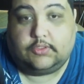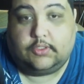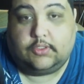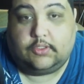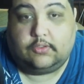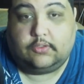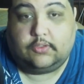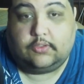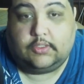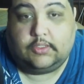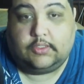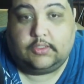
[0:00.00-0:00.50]

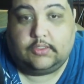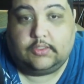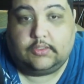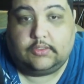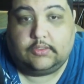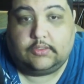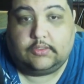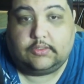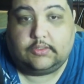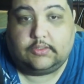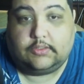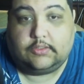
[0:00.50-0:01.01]
There
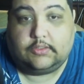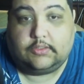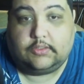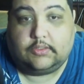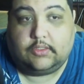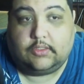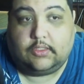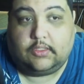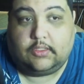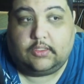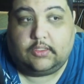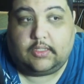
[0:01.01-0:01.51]
is
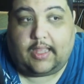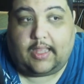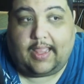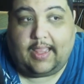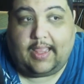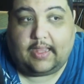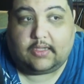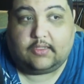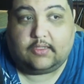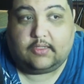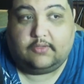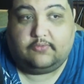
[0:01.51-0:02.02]
an
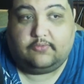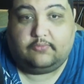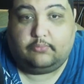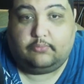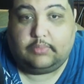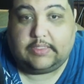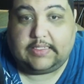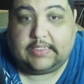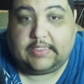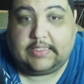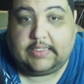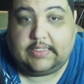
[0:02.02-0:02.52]
active
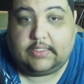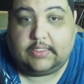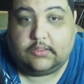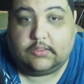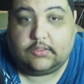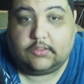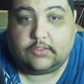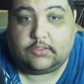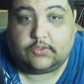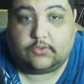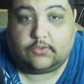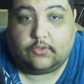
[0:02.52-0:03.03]

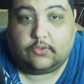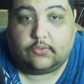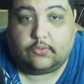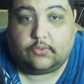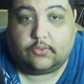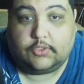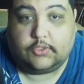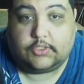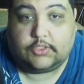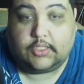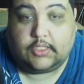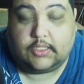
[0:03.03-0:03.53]
bleeding stroke,
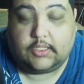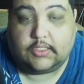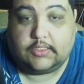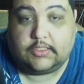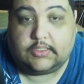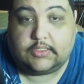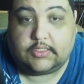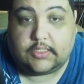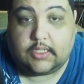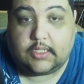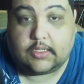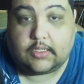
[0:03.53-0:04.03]
which they can
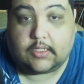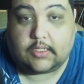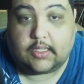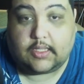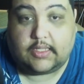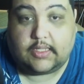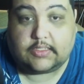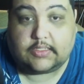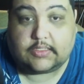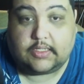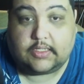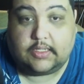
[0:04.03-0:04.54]
see on a
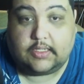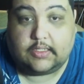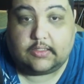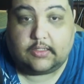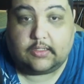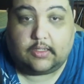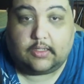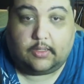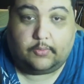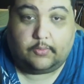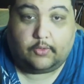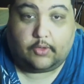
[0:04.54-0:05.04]
CAT scan
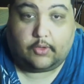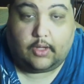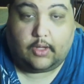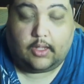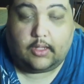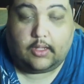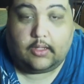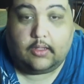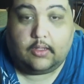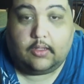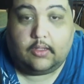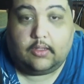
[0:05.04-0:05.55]
and an
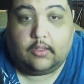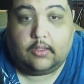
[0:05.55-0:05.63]
MRI,